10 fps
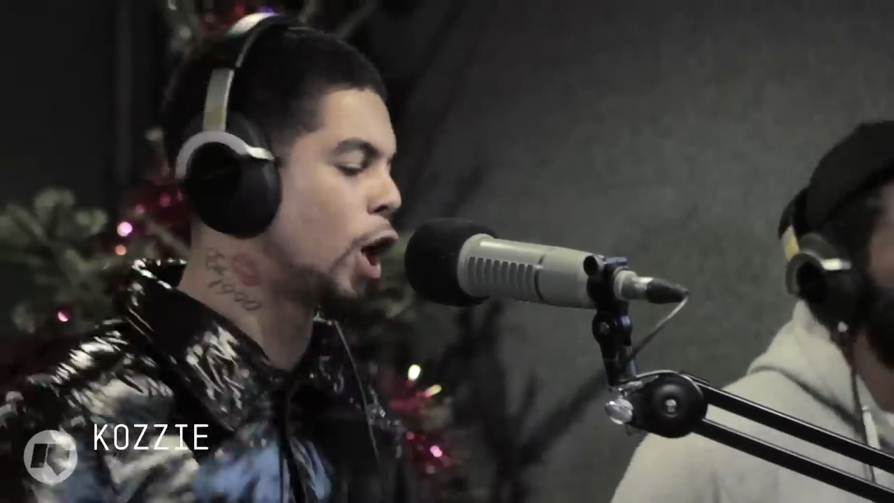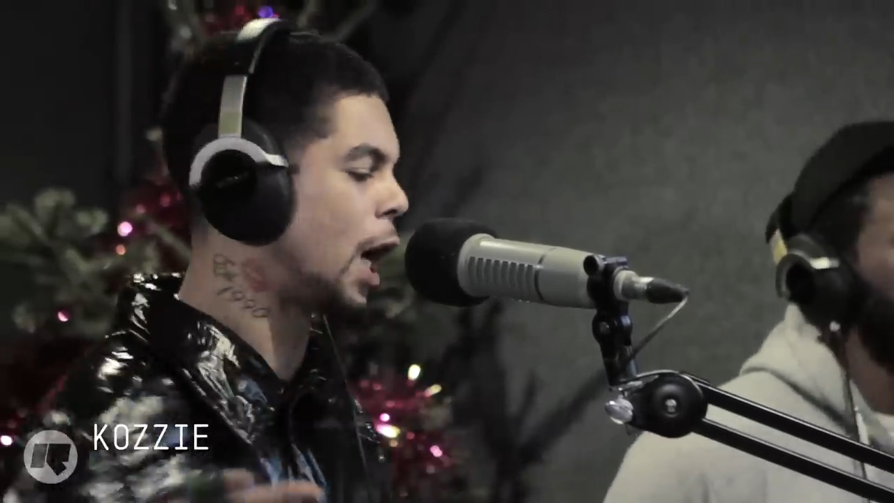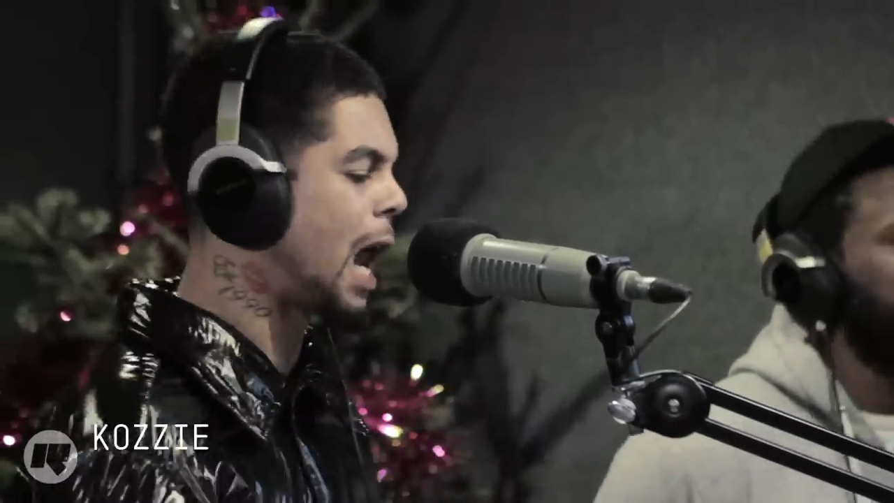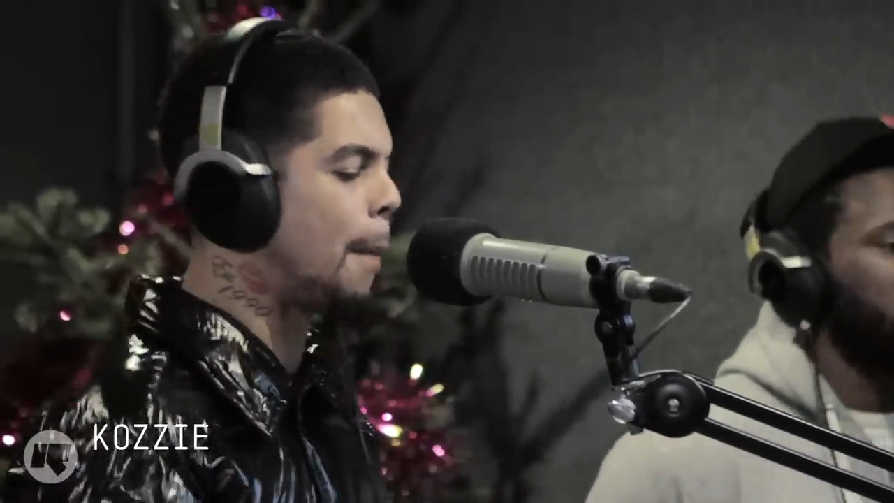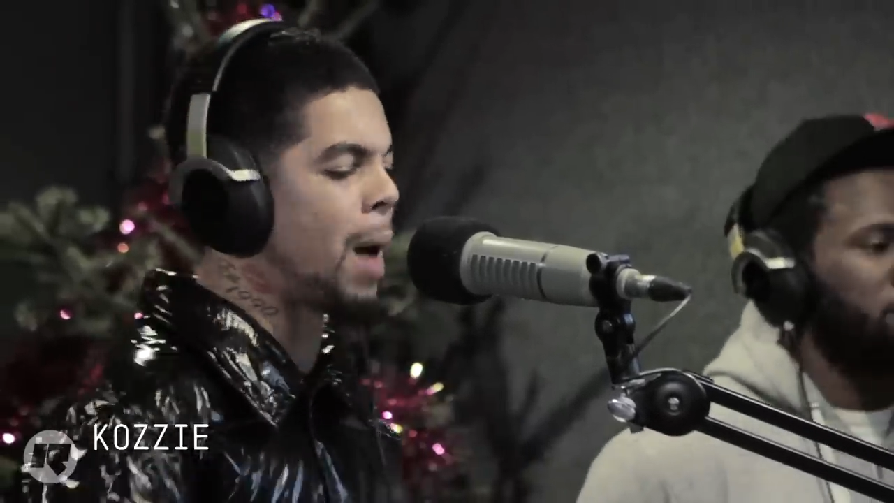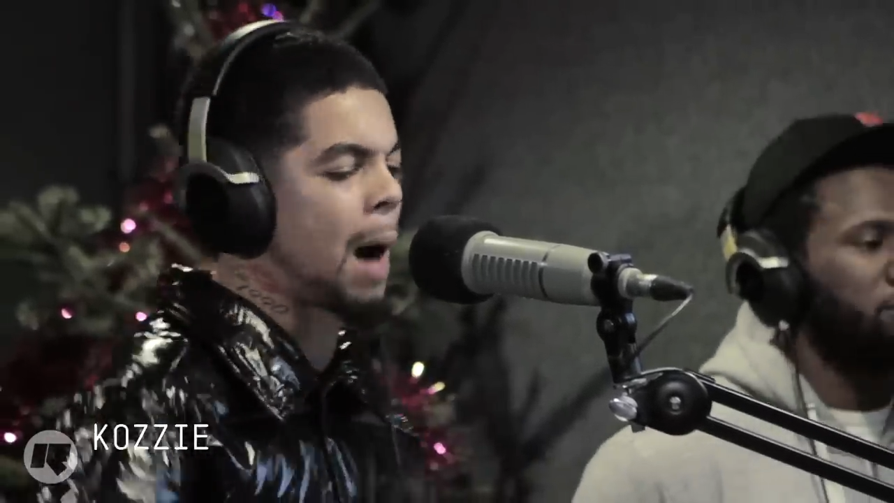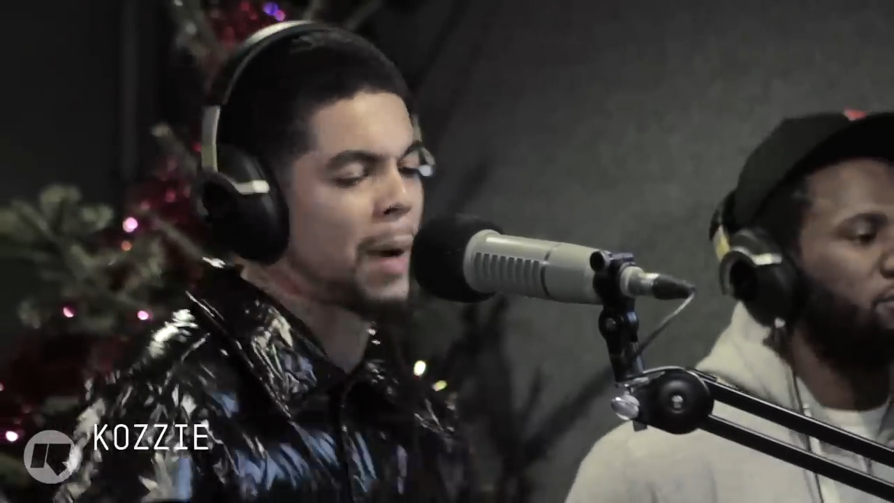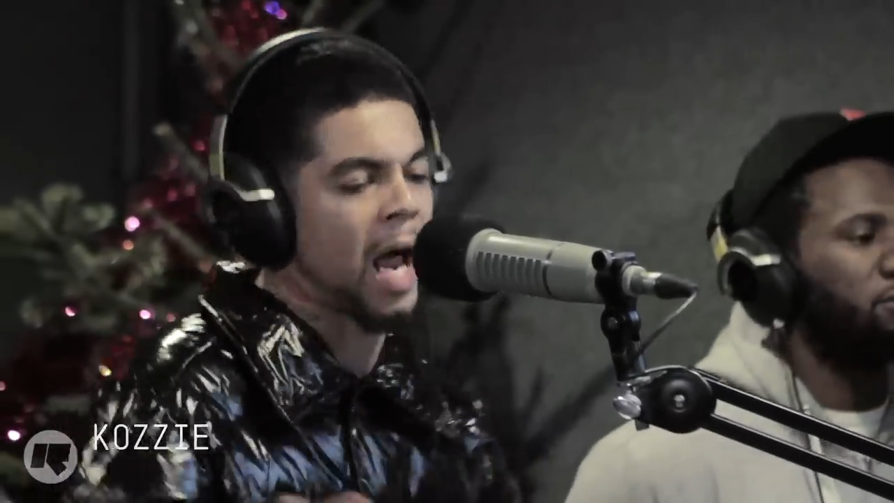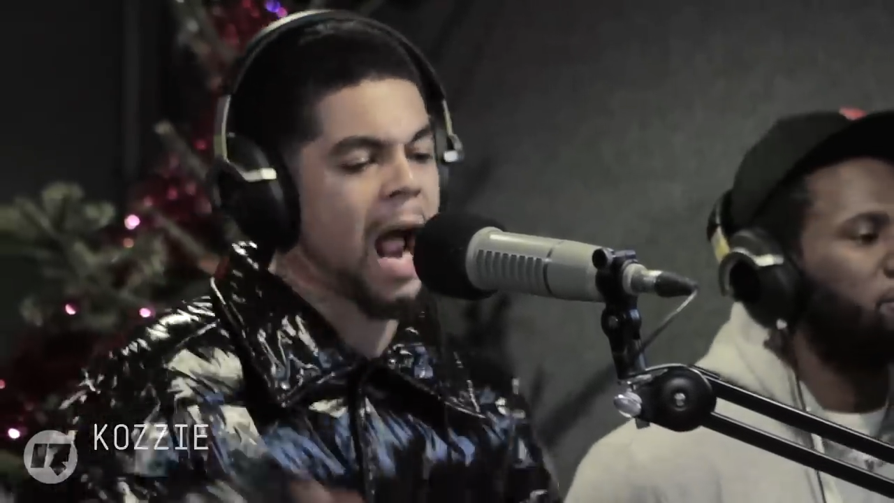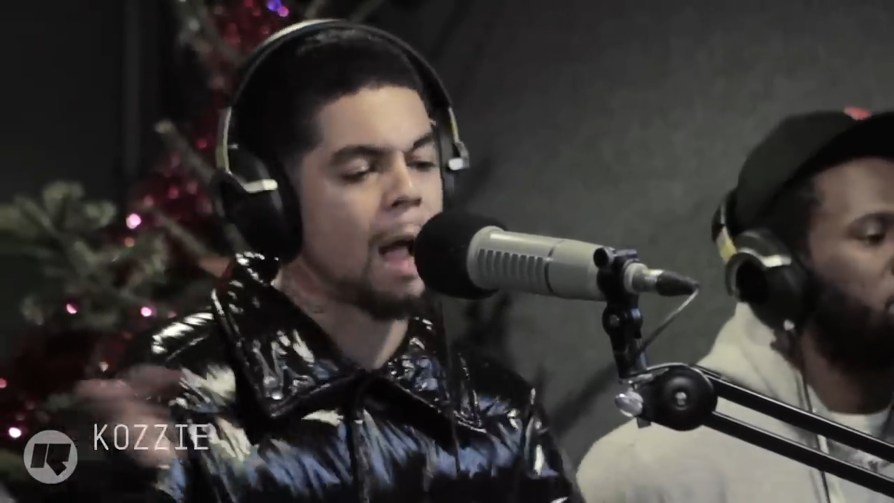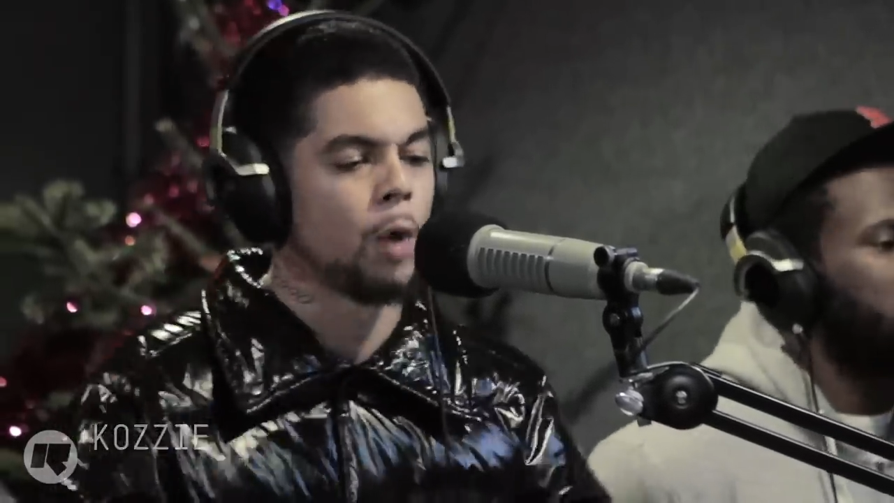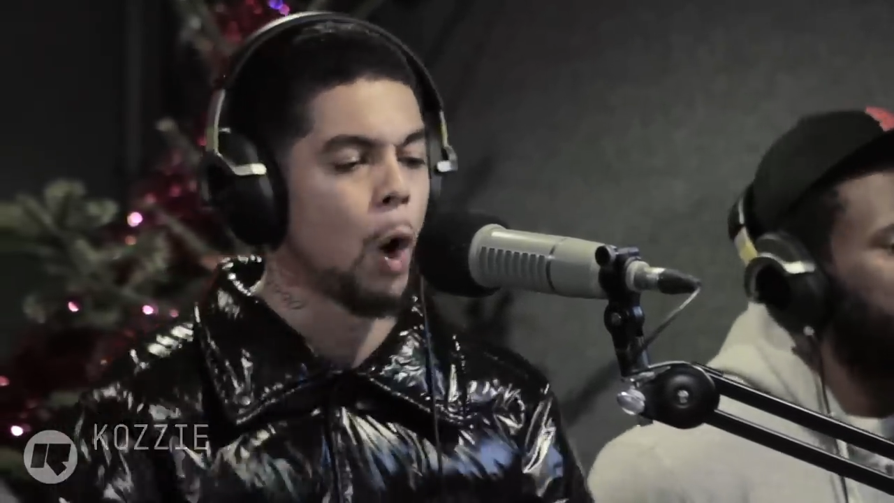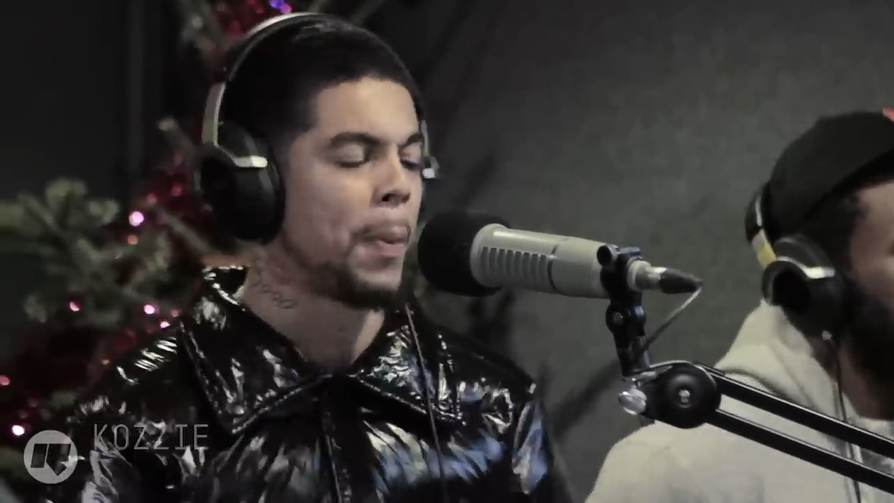a collab, my brother, I am no